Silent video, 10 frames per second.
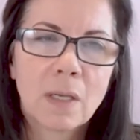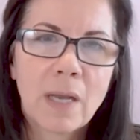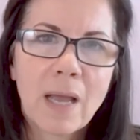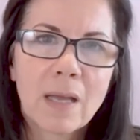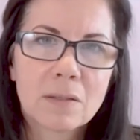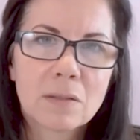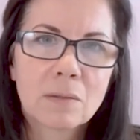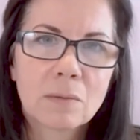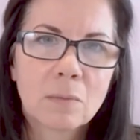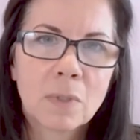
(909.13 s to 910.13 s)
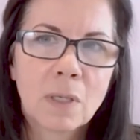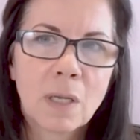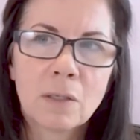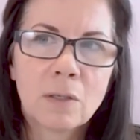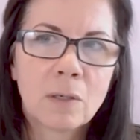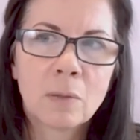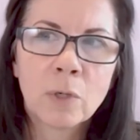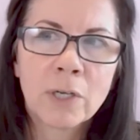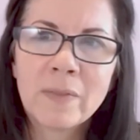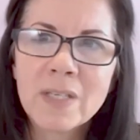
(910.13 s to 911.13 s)
ask, we're
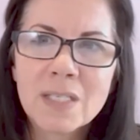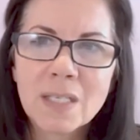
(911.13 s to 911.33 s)
in this